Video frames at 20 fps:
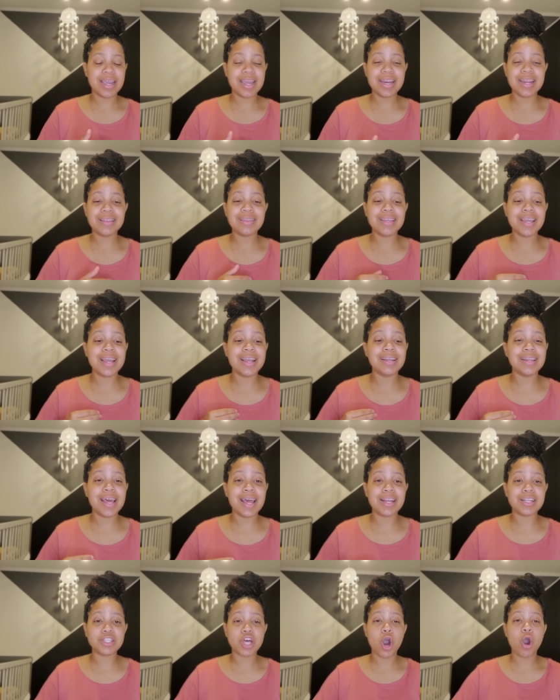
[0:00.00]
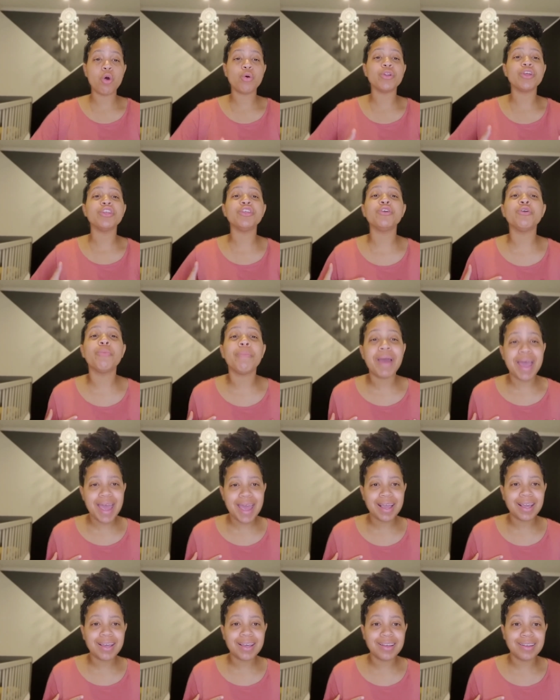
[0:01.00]
anything that is holding you
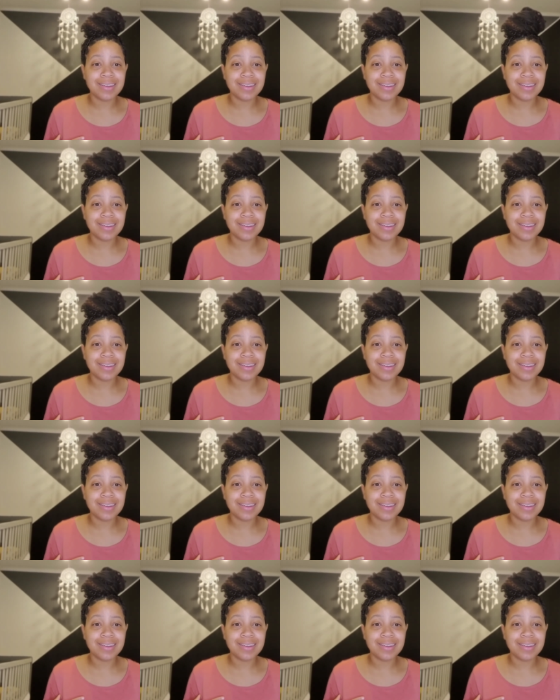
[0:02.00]
back,